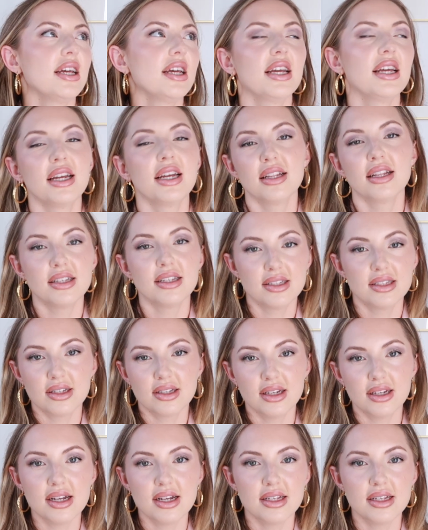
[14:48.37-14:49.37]
and this
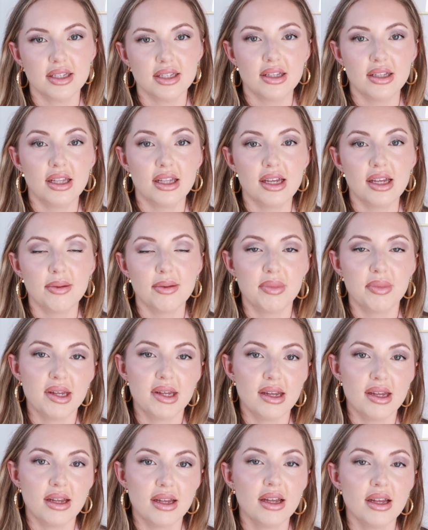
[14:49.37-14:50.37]
could easily
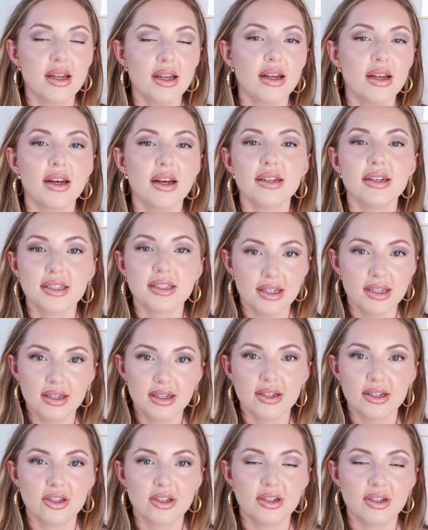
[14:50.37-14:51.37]
be a
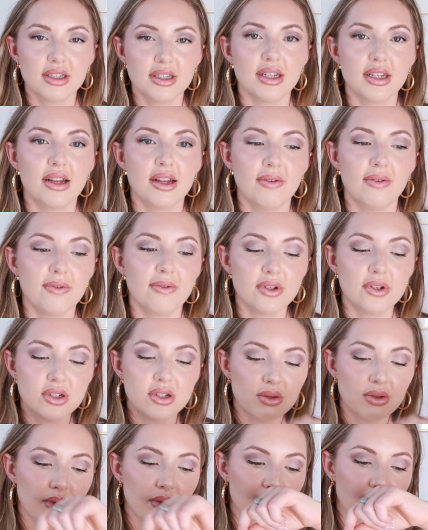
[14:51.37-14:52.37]
signature scent for
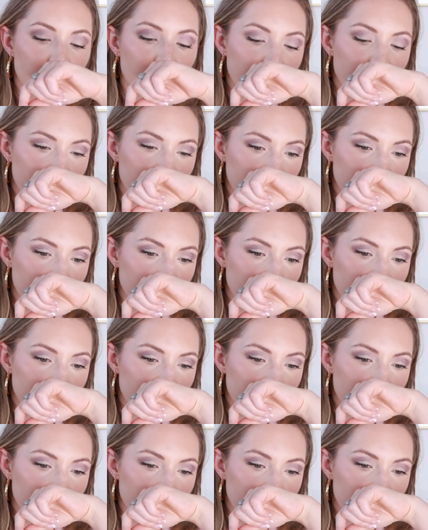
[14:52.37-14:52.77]
sure.